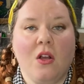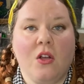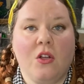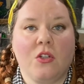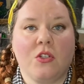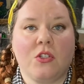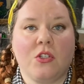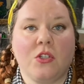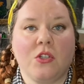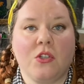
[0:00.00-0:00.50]

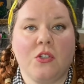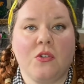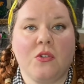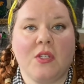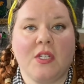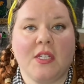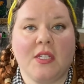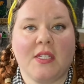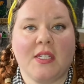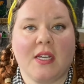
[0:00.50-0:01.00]
Do you
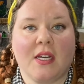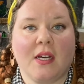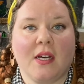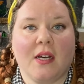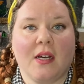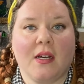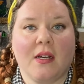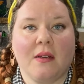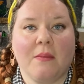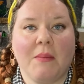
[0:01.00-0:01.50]
need
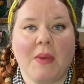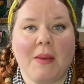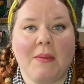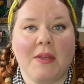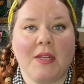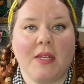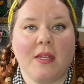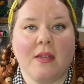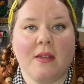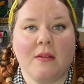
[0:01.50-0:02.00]
to
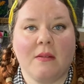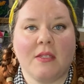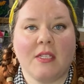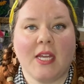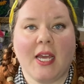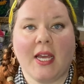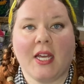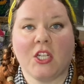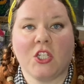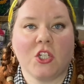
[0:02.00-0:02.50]
maybe
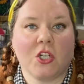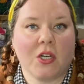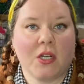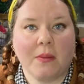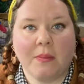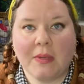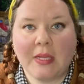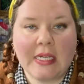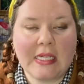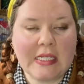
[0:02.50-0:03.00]
take a dirty
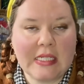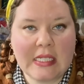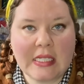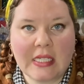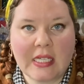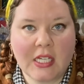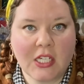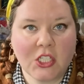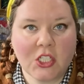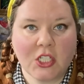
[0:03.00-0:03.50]
plate to the
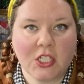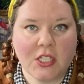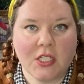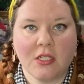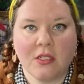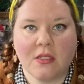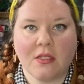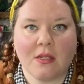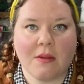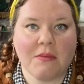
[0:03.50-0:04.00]

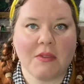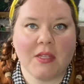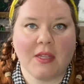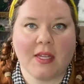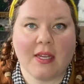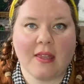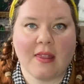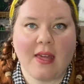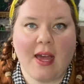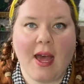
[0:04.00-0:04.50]
kitchen, something
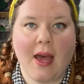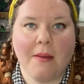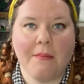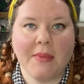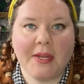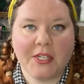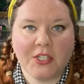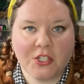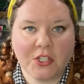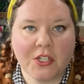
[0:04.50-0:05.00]
like that?
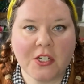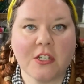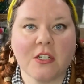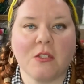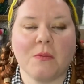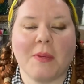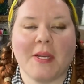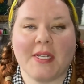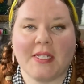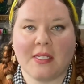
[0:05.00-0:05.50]
Make sure your
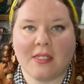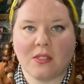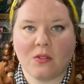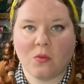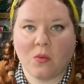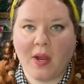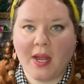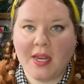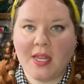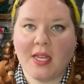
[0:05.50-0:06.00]
space is
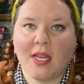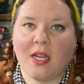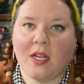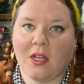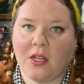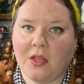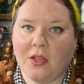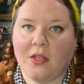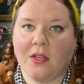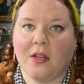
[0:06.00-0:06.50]
ready
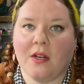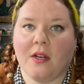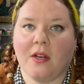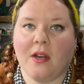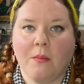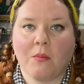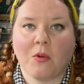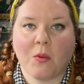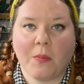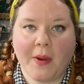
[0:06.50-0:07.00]
and clear
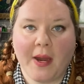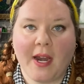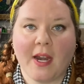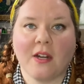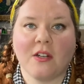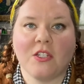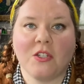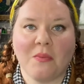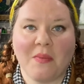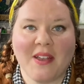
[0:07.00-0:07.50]
and
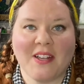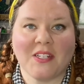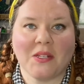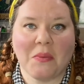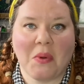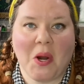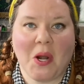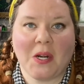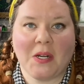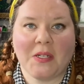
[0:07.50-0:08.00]
prepared to make some
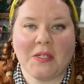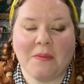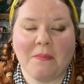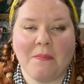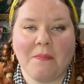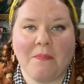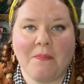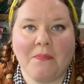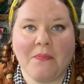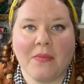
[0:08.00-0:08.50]
art.
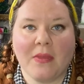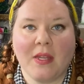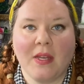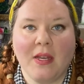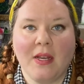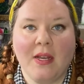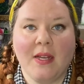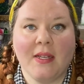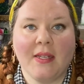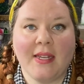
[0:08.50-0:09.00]

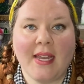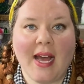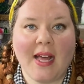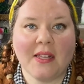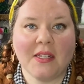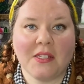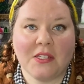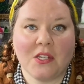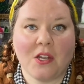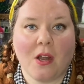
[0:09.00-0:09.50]
Now
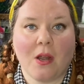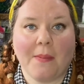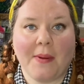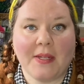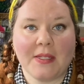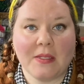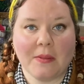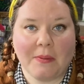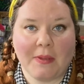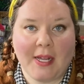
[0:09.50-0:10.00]
let's talk
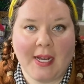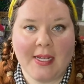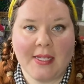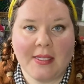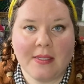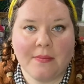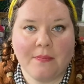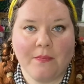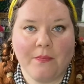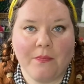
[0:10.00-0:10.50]
about
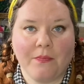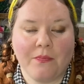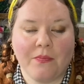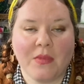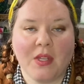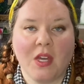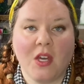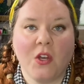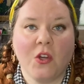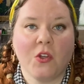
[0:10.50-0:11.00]
supplies.
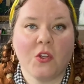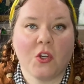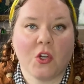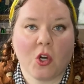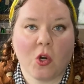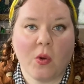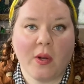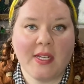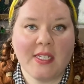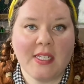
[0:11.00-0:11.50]
You're
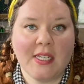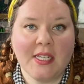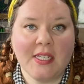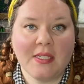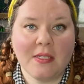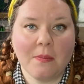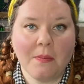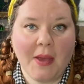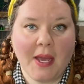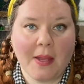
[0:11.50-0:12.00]
going to need
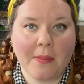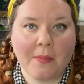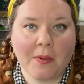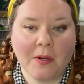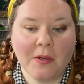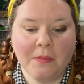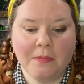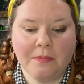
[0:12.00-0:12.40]
some paper.